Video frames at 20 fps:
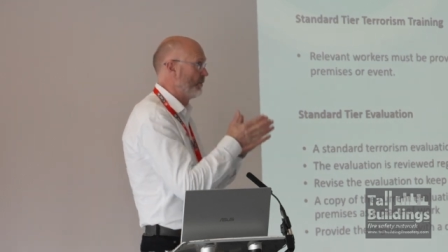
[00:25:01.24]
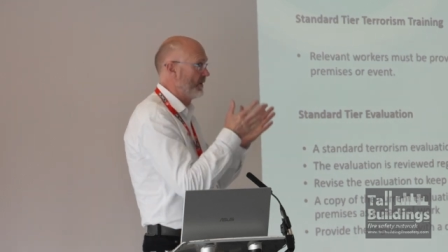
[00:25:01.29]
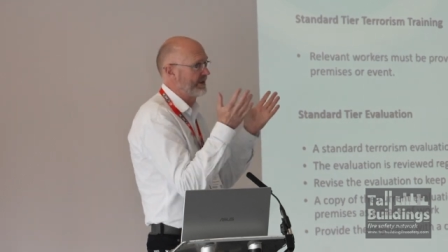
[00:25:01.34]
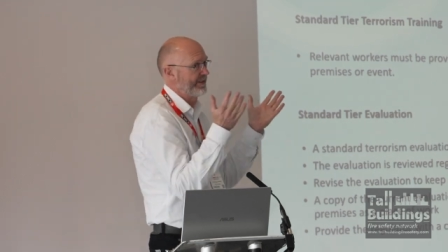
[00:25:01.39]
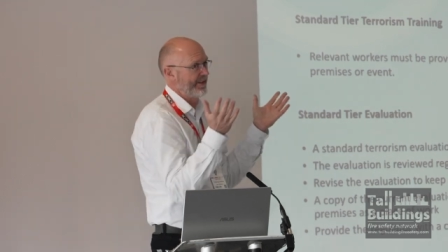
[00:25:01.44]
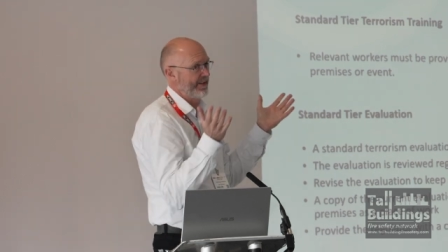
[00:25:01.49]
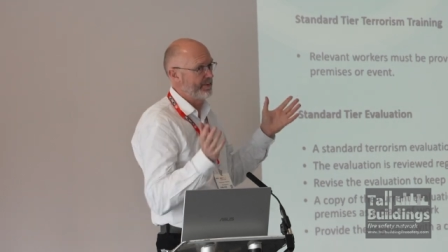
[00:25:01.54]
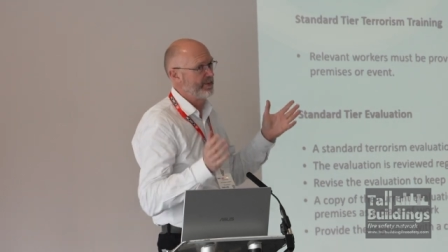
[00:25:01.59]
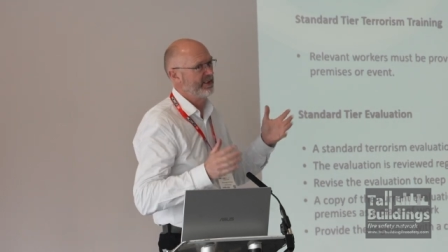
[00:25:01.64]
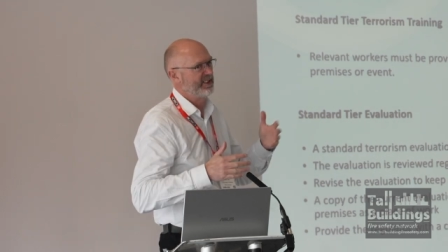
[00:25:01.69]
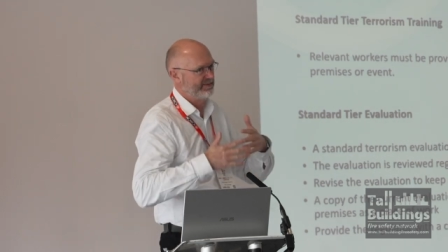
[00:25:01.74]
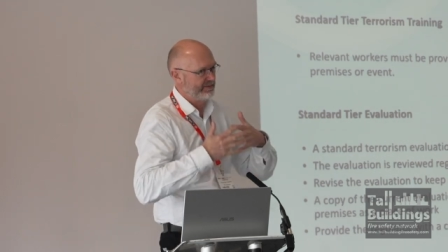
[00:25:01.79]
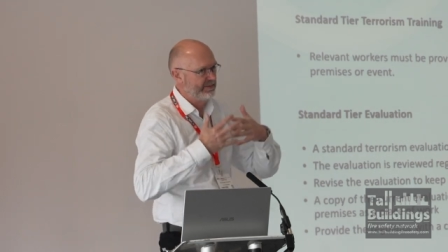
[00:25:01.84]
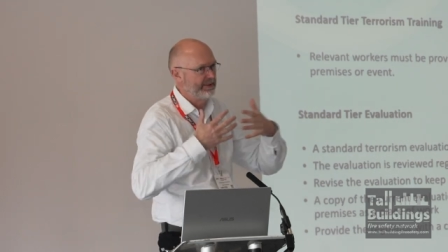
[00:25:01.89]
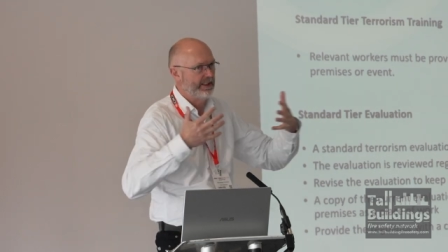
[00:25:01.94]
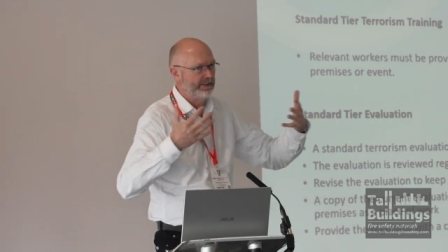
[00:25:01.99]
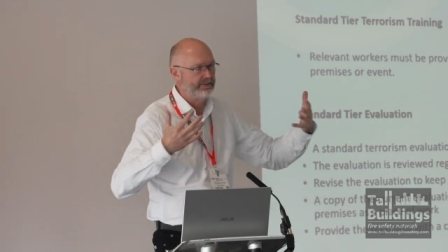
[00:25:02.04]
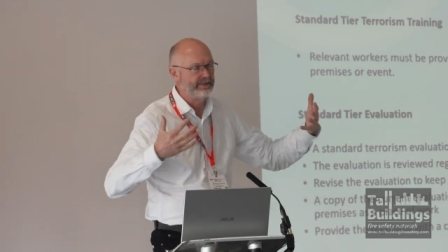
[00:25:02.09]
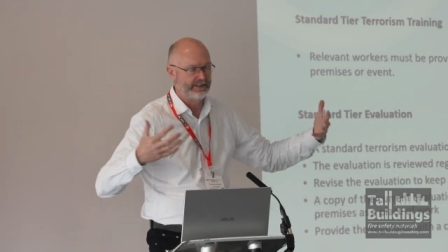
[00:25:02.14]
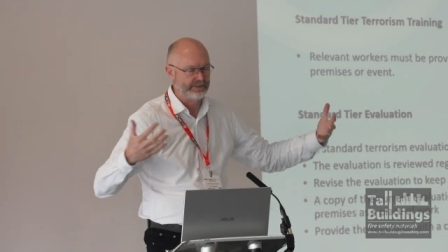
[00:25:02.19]
once I've had, but
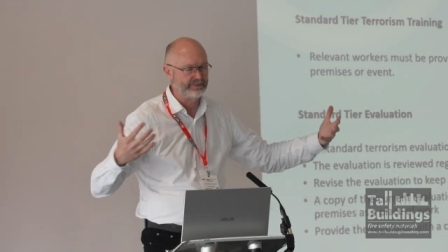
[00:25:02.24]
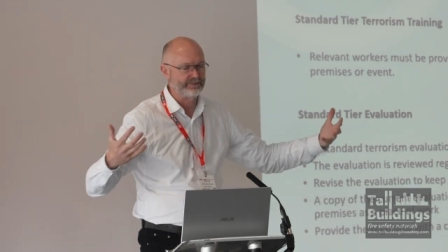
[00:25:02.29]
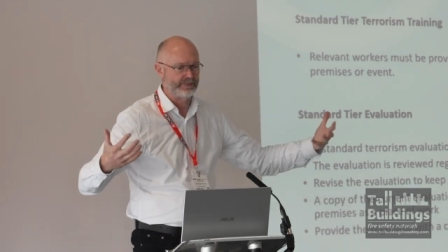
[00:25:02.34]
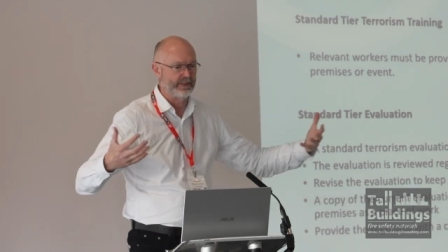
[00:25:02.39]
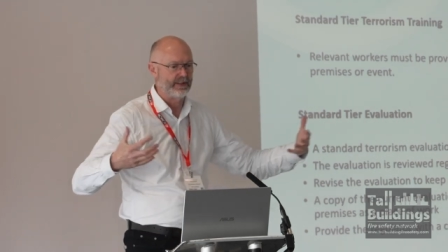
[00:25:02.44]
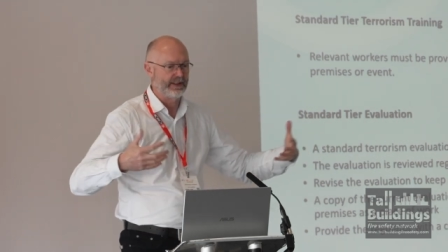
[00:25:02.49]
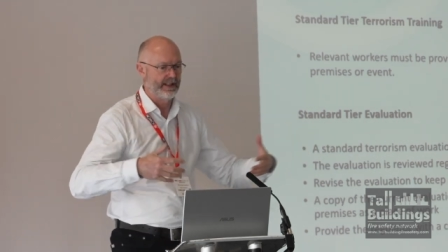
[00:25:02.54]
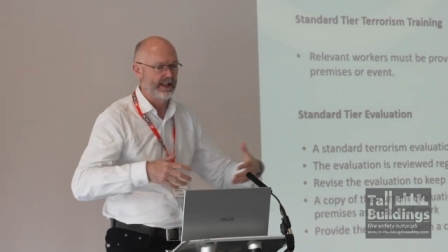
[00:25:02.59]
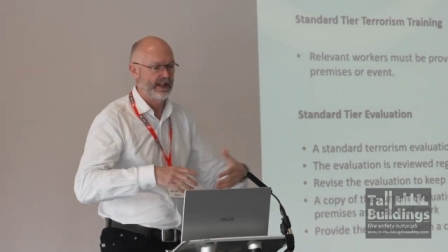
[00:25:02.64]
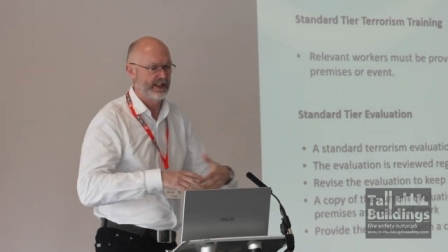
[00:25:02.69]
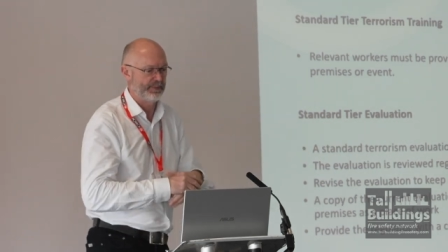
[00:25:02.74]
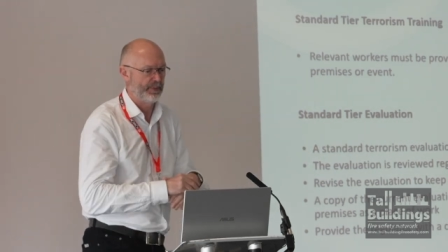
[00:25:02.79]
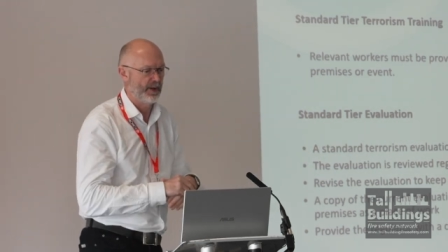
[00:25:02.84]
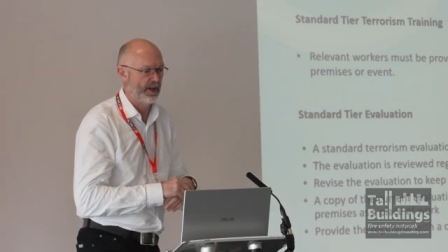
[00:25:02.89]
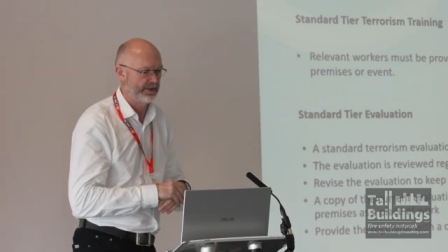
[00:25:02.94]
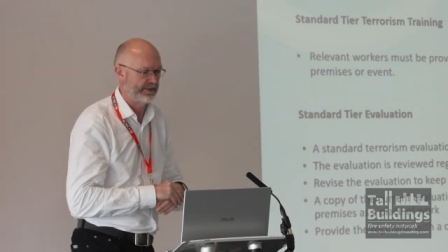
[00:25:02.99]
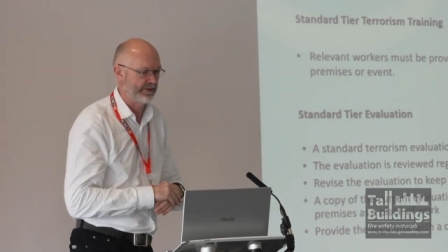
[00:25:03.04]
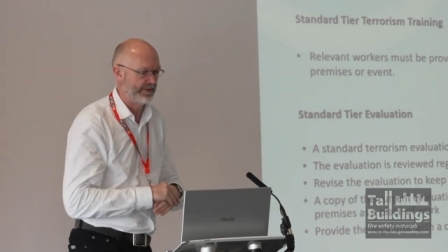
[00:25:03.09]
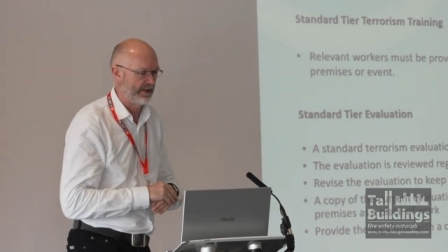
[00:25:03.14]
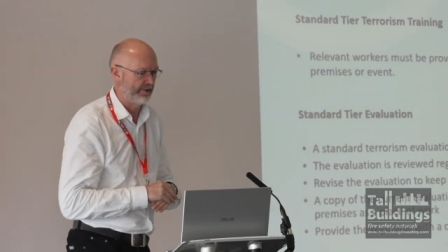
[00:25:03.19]
you know, as
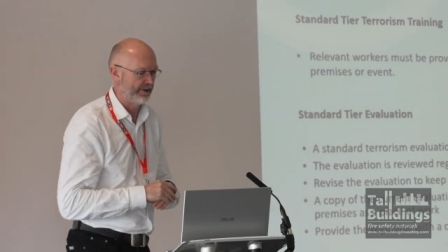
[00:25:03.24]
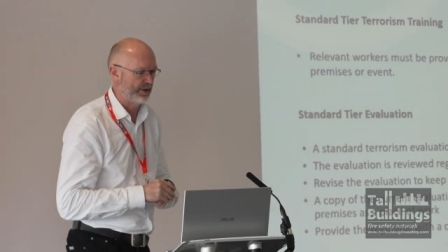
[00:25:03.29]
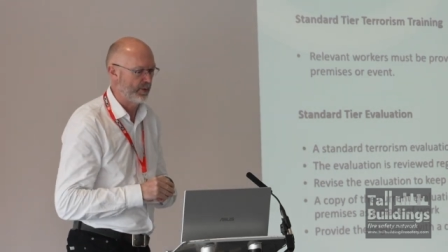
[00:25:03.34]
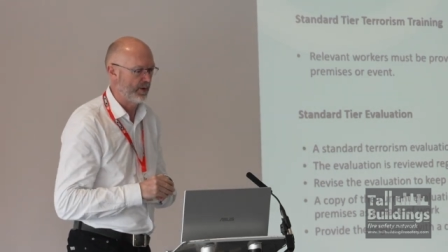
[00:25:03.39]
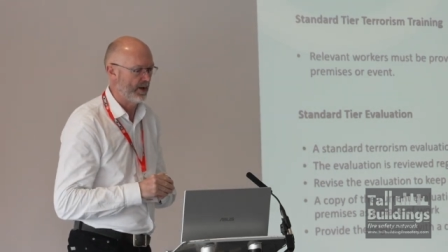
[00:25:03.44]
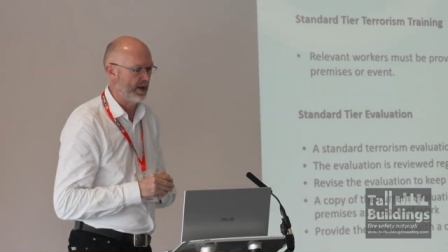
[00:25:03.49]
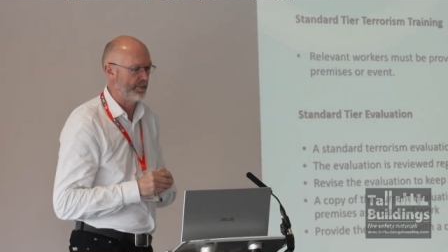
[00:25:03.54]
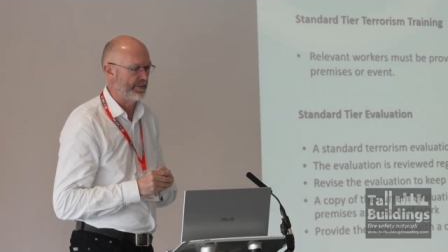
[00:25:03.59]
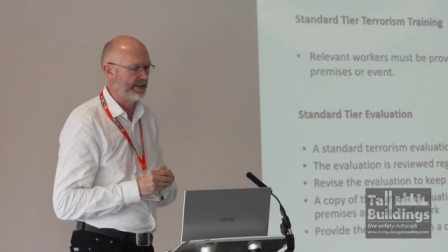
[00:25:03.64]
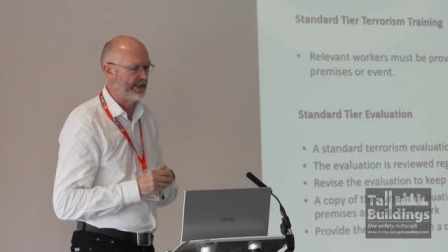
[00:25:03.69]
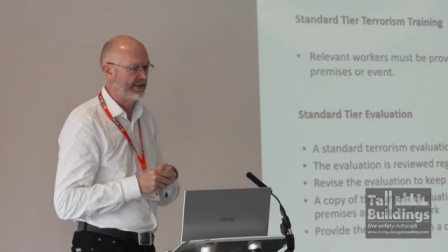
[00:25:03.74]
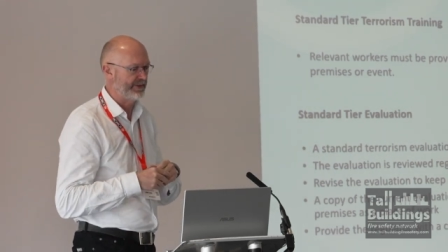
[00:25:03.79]
part of their requirement,